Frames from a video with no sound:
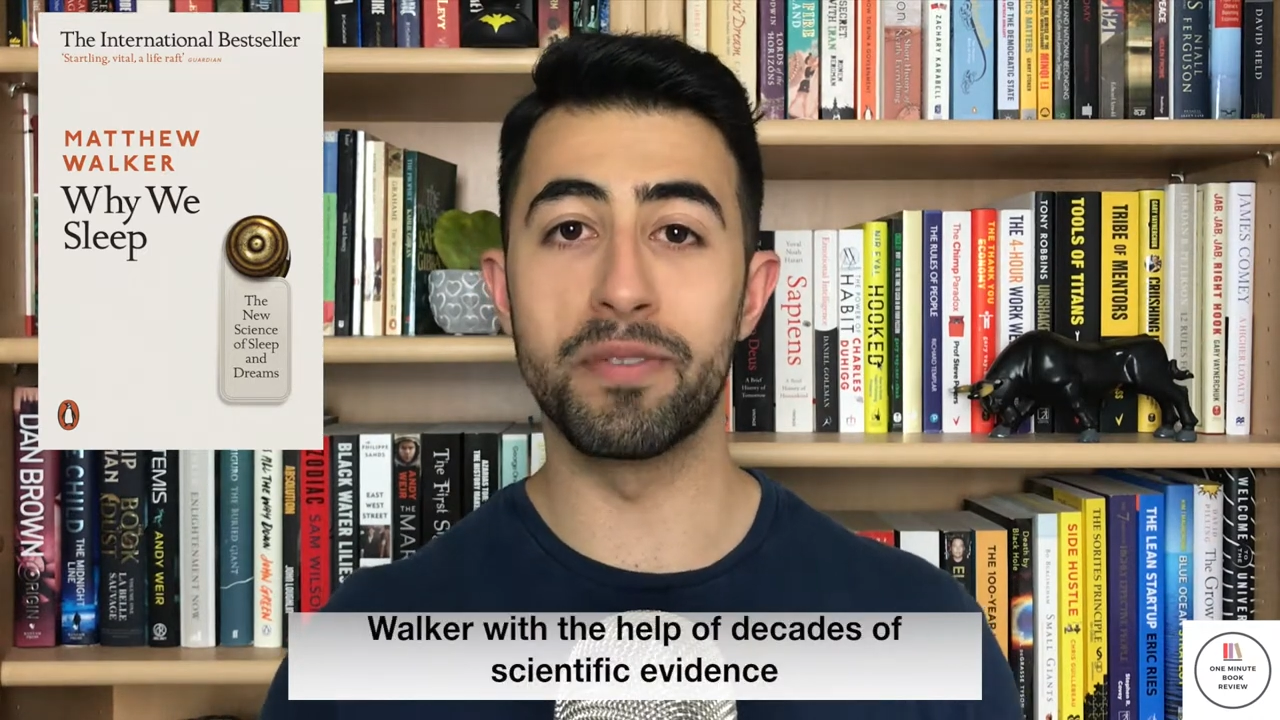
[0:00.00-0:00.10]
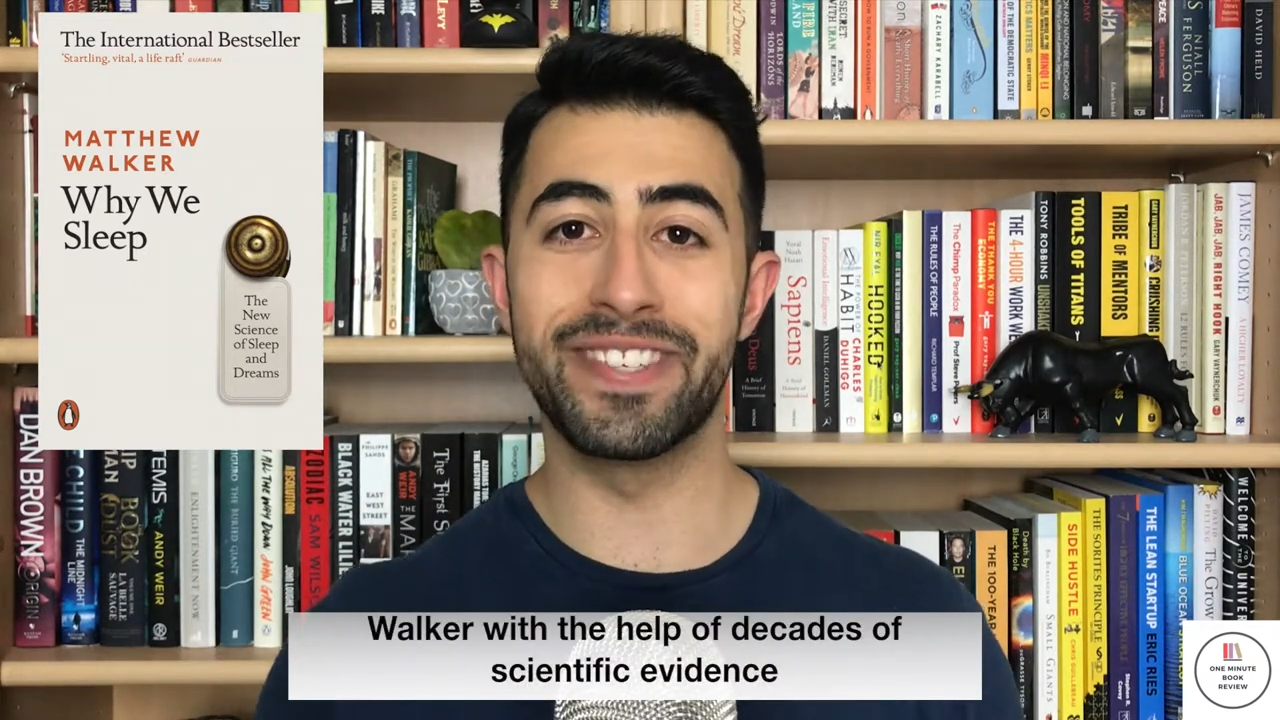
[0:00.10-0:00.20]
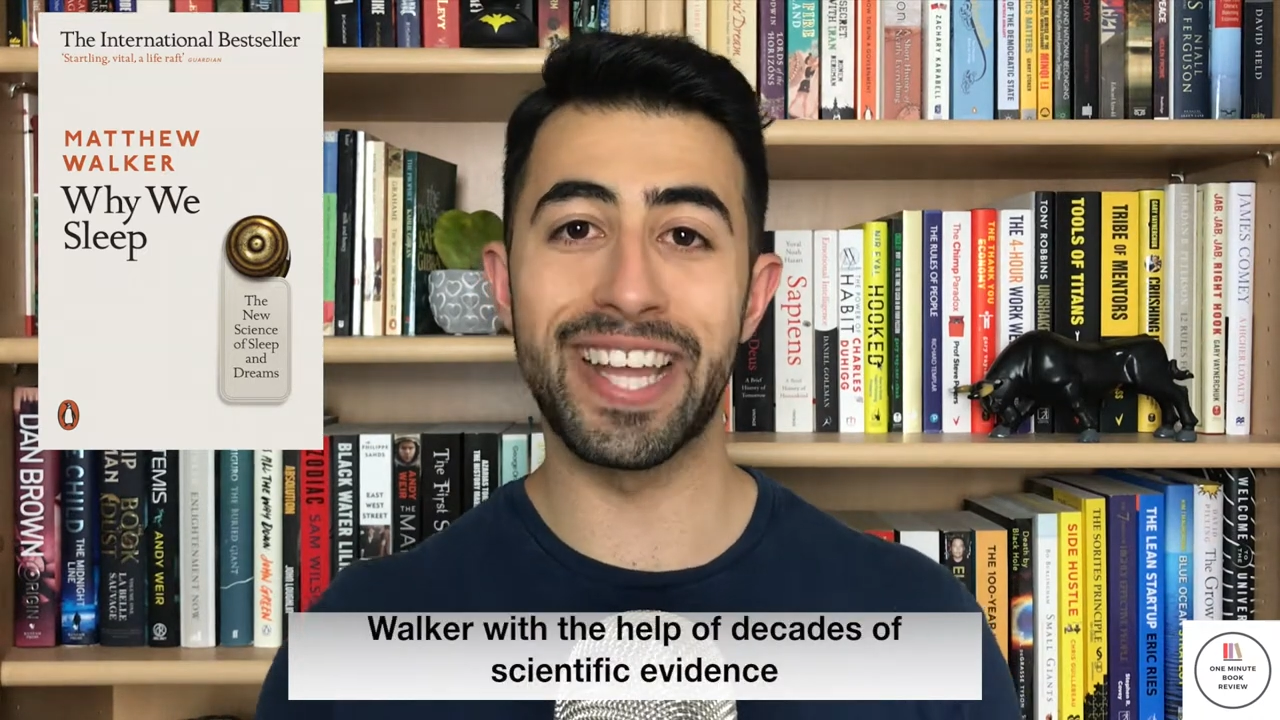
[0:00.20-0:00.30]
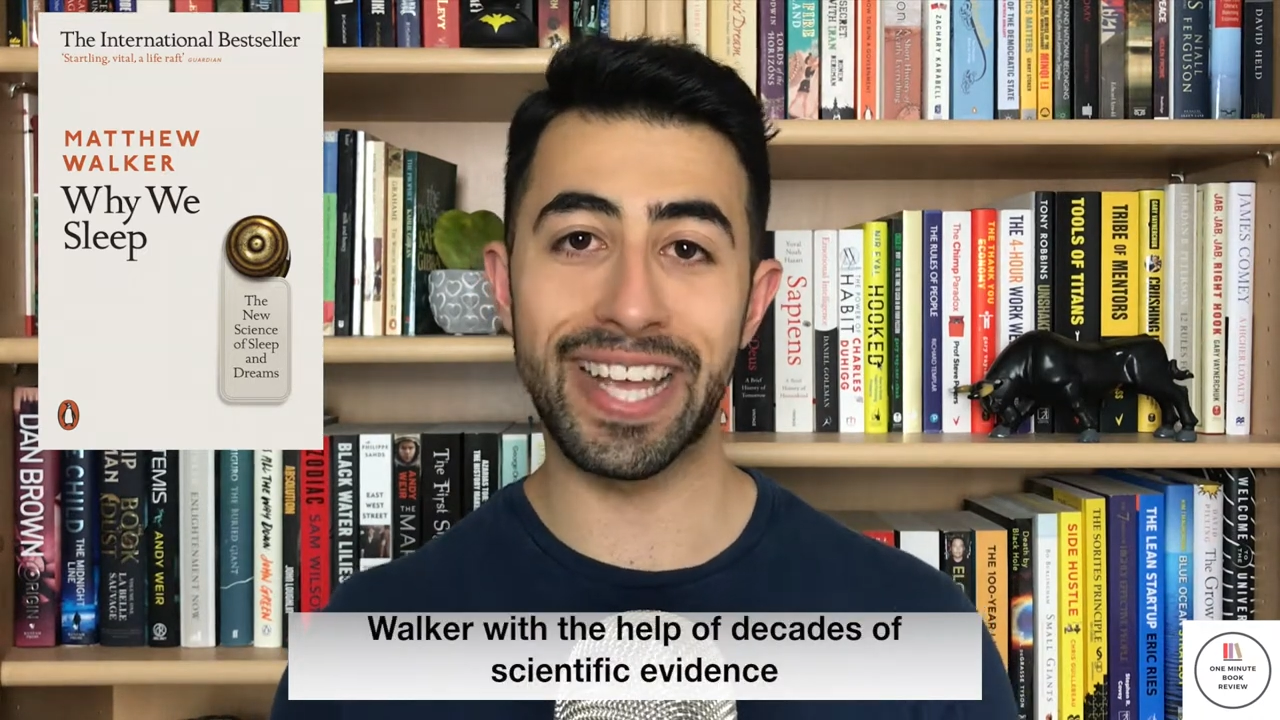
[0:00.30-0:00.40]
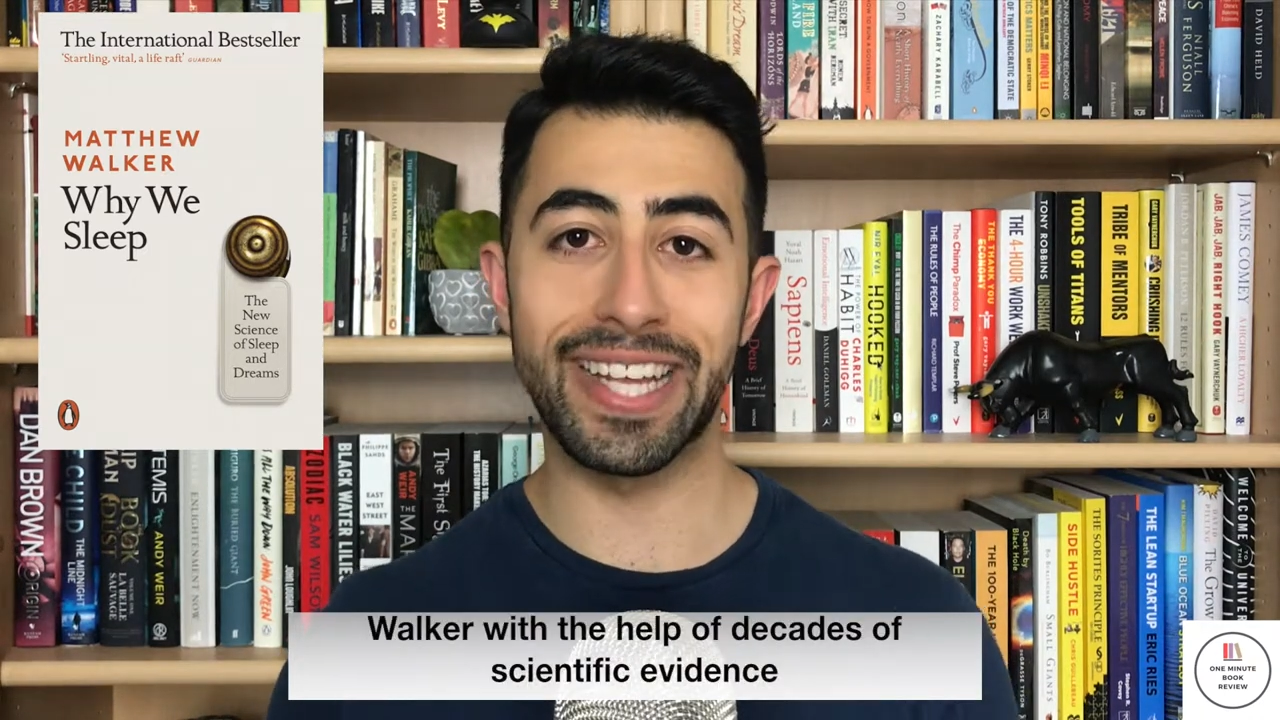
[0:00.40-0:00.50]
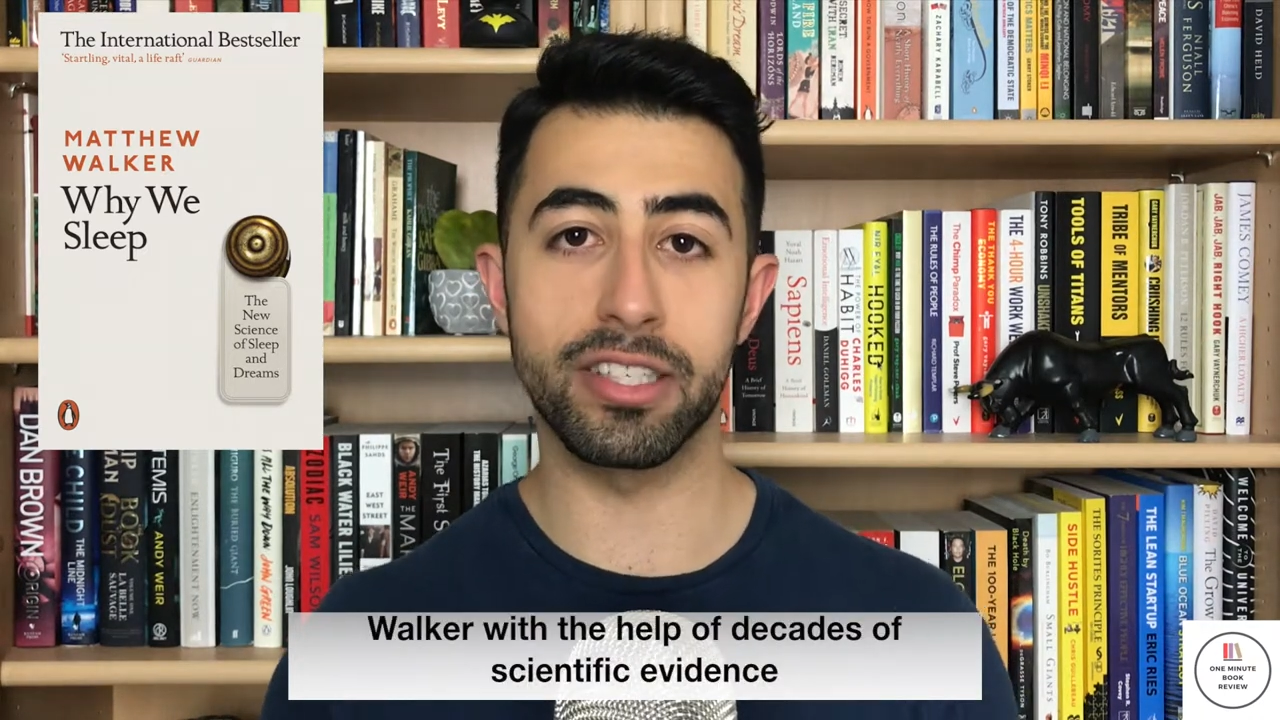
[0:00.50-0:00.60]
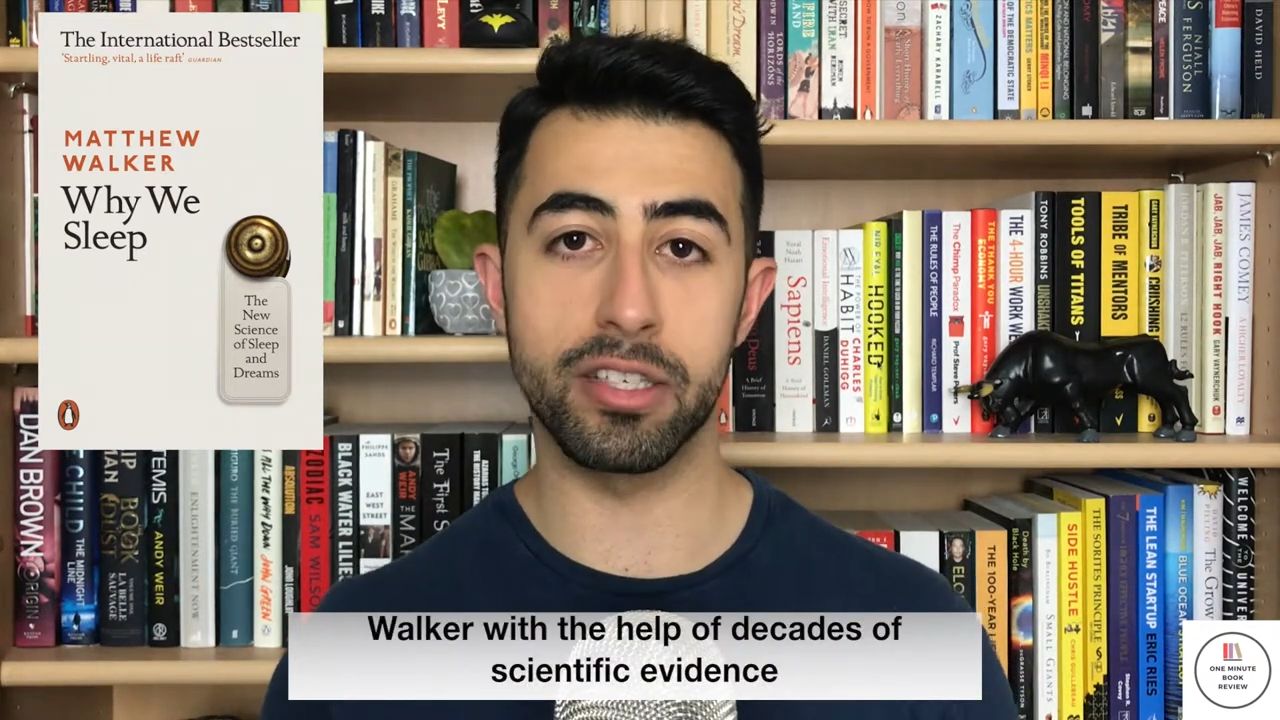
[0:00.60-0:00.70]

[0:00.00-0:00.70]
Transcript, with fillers: of decades